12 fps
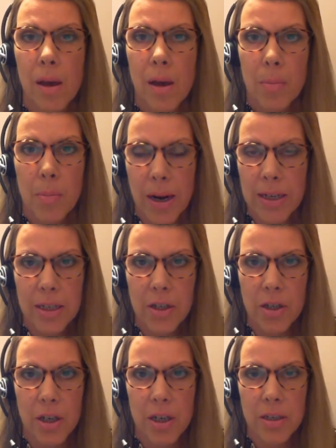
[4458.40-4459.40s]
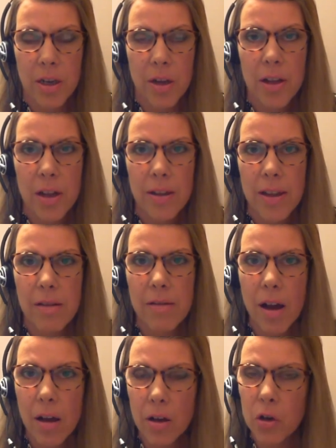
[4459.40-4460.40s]
practitioners. So there
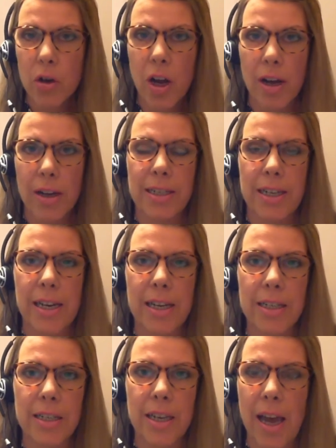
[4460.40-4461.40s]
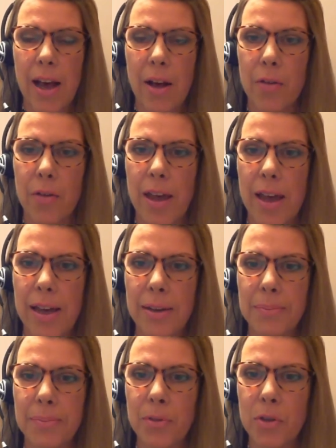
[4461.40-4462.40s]
are good ideas out there
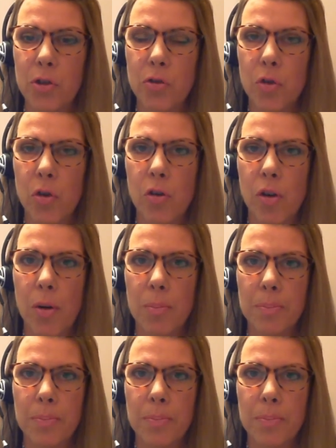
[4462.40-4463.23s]
to draw on.